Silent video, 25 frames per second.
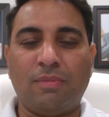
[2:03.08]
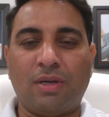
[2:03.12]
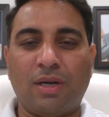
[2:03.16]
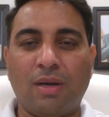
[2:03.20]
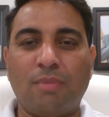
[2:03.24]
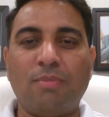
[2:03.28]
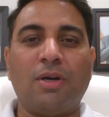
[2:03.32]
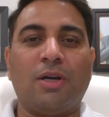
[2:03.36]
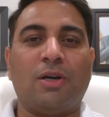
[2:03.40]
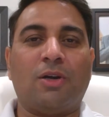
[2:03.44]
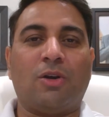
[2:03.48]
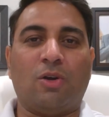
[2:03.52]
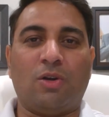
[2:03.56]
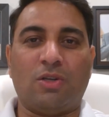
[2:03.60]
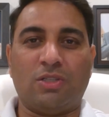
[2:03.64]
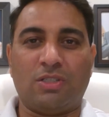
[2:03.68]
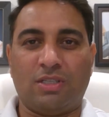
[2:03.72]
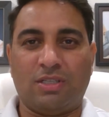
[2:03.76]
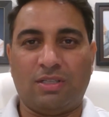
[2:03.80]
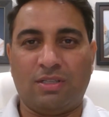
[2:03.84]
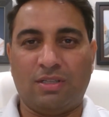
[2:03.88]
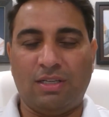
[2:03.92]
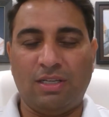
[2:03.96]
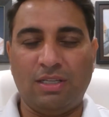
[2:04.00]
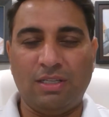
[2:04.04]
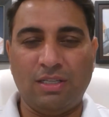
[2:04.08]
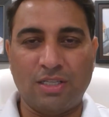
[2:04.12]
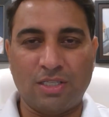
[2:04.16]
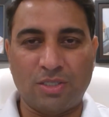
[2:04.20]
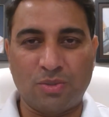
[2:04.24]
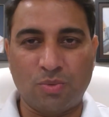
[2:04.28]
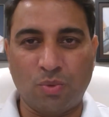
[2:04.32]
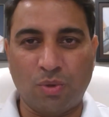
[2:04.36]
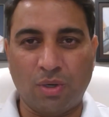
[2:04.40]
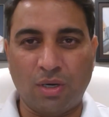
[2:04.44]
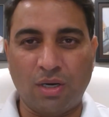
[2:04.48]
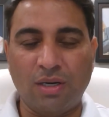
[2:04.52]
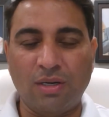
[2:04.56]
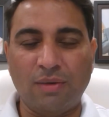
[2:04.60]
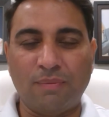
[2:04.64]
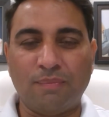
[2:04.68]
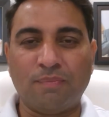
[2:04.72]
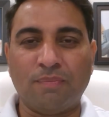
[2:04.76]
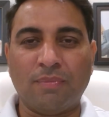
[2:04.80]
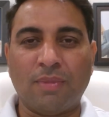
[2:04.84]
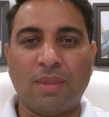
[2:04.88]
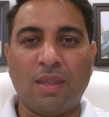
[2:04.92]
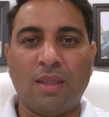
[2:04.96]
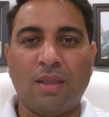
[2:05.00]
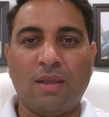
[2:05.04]
come across in this world
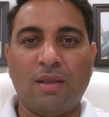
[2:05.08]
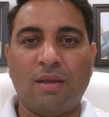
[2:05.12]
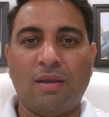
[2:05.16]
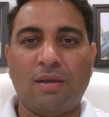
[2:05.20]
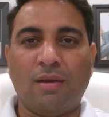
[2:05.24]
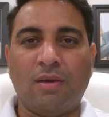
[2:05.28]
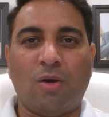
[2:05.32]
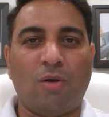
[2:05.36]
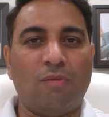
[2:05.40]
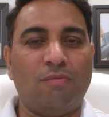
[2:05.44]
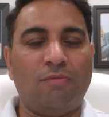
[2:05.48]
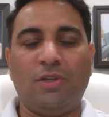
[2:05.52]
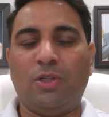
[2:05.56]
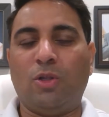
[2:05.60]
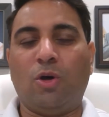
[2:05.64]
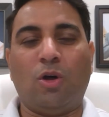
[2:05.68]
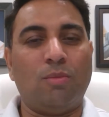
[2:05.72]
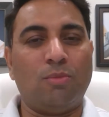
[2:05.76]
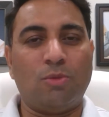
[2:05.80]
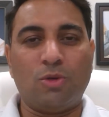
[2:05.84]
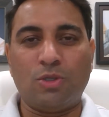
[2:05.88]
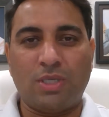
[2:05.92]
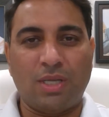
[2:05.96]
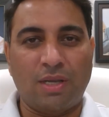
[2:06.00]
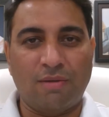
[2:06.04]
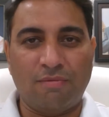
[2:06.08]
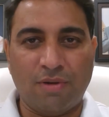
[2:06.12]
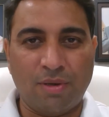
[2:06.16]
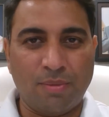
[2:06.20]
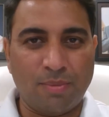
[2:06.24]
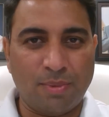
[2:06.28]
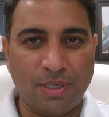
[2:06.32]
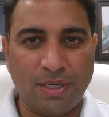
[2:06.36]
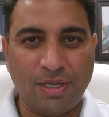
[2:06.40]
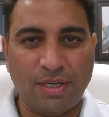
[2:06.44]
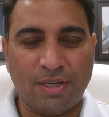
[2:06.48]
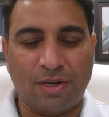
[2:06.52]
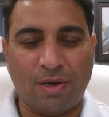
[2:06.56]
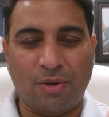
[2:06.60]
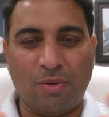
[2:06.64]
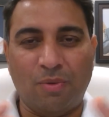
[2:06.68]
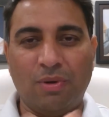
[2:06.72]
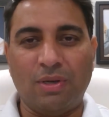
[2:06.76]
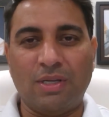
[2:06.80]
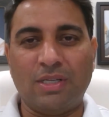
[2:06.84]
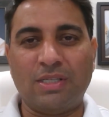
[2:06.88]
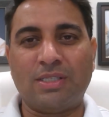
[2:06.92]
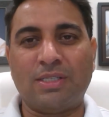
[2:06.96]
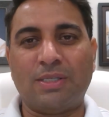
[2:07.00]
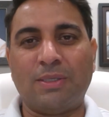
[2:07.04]
with almost everybody
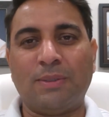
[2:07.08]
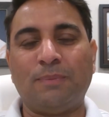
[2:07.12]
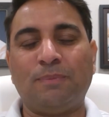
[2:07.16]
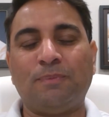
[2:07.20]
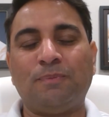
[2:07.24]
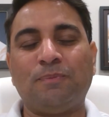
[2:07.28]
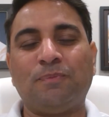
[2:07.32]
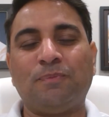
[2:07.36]
around us.